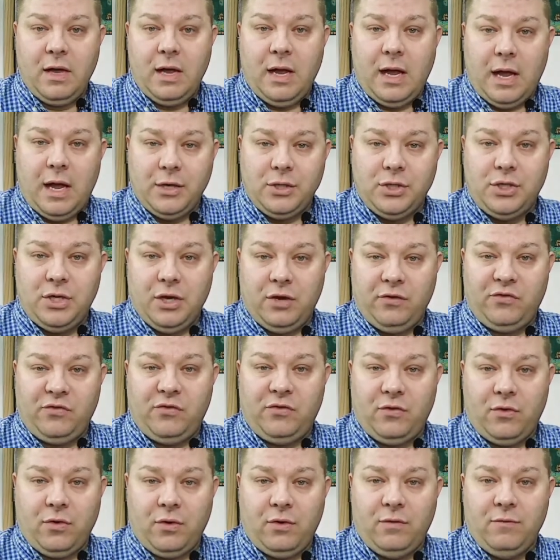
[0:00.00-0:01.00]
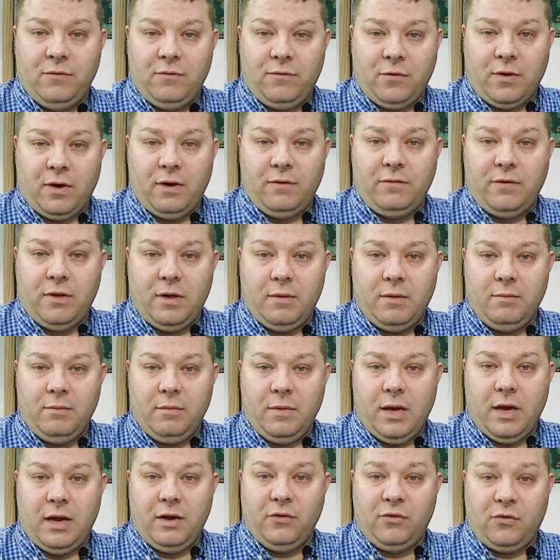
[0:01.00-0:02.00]
had just stood in front of them
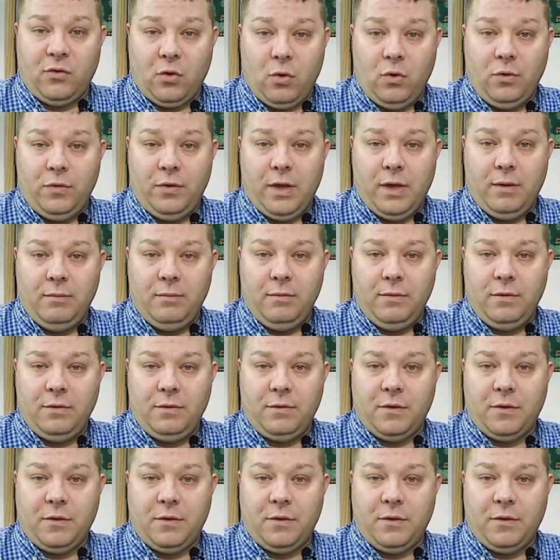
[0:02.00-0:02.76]
and told them